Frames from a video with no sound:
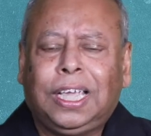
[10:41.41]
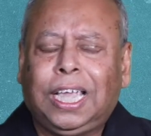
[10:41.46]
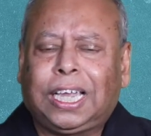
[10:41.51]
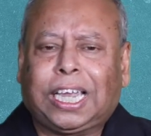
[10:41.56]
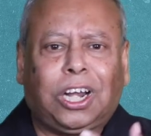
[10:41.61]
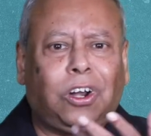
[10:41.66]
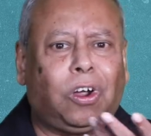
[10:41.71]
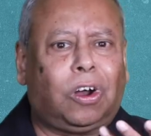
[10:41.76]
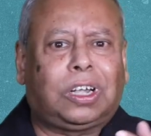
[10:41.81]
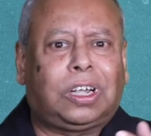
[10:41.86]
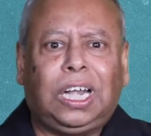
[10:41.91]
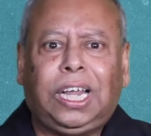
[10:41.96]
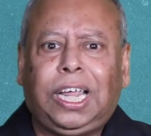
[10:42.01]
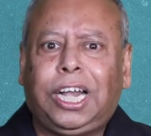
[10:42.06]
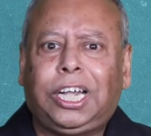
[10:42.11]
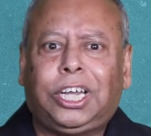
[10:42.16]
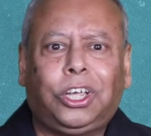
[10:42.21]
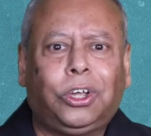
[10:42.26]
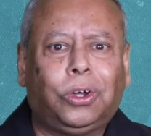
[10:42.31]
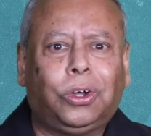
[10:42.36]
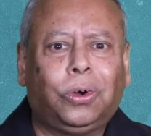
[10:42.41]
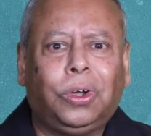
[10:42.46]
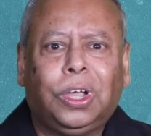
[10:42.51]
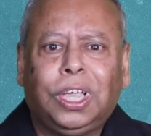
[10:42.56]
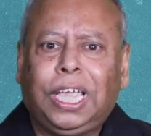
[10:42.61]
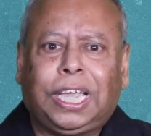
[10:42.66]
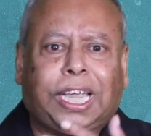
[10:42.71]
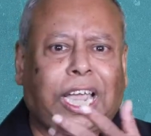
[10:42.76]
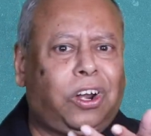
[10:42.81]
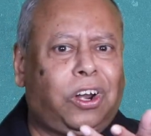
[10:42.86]
He cannot lead you.
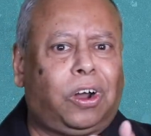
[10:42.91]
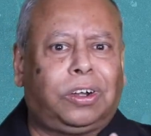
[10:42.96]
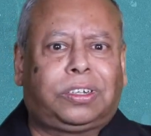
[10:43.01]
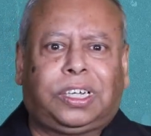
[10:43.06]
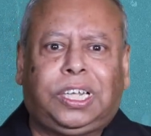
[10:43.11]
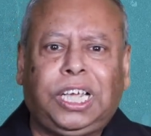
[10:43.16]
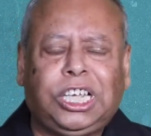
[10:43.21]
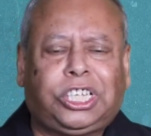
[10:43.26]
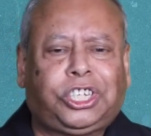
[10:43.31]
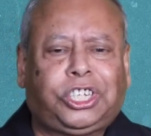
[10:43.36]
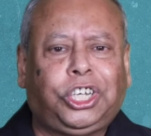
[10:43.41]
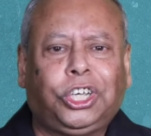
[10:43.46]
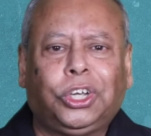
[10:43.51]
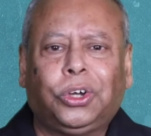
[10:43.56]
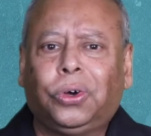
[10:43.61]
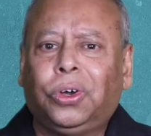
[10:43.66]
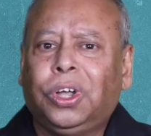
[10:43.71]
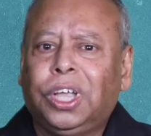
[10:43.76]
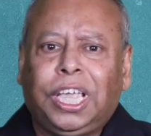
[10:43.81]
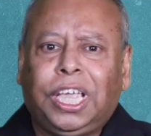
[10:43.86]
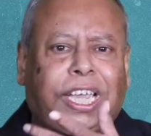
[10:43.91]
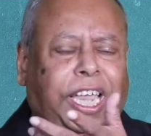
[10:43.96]
He cannot teach you.